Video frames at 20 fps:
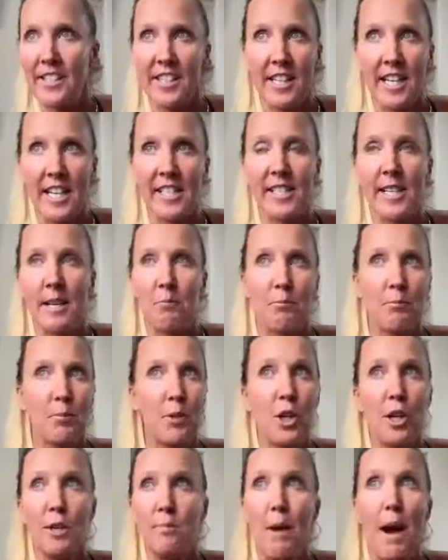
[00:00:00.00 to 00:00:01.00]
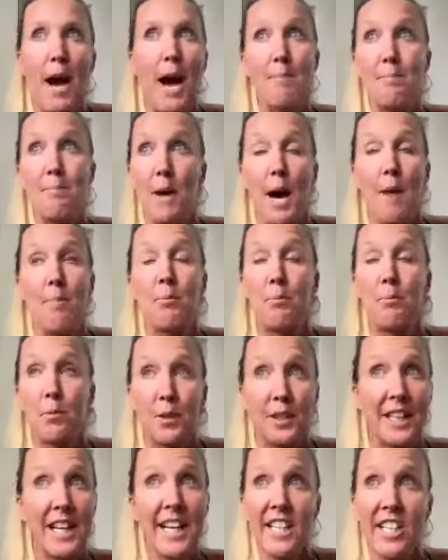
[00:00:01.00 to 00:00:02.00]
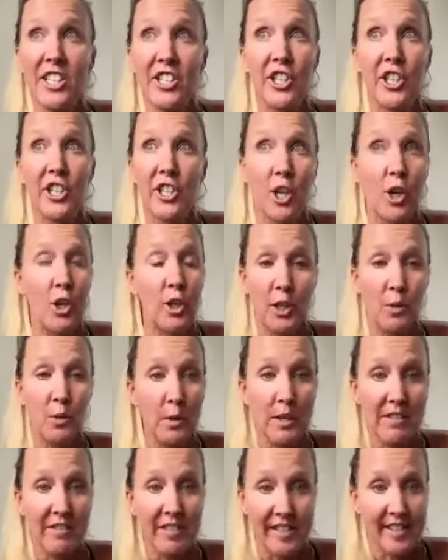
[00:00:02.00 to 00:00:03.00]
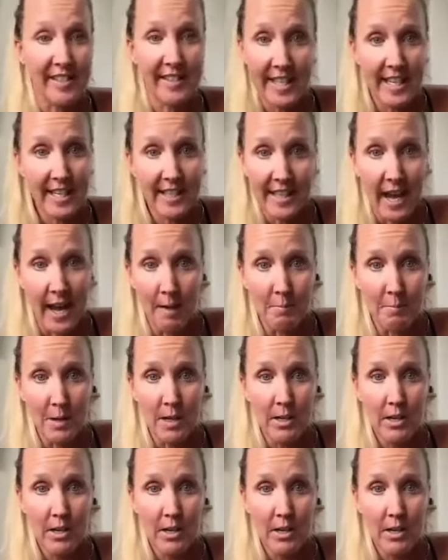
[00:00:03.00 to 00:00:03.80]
things that could pop up relating to your goal, you wouldn't even see them.